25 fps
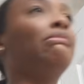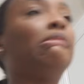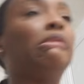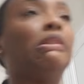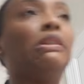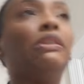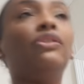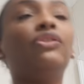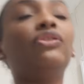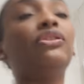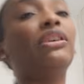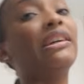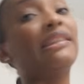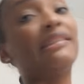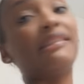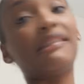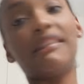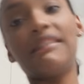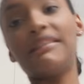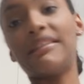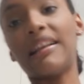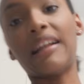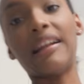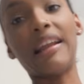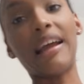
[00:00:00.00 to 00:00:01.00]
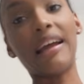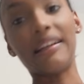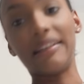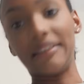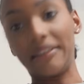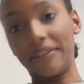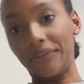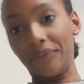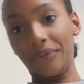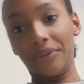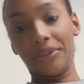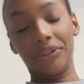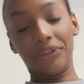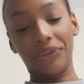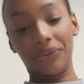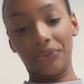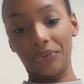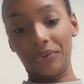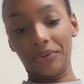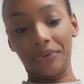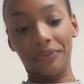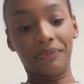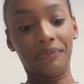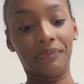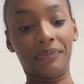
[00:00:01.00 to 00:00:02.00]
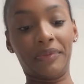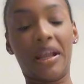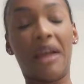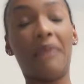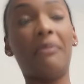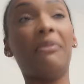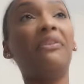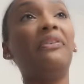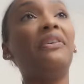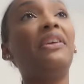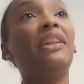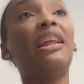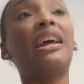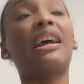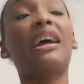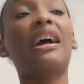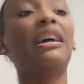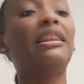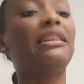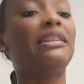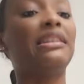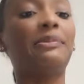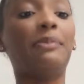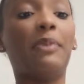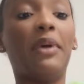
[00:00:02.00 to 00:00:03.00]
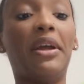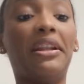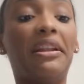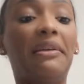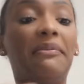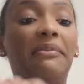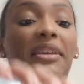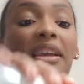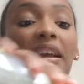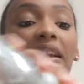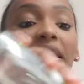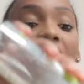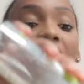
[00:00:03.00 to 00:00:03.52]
is a dinosaur show. I feel like at this point them can't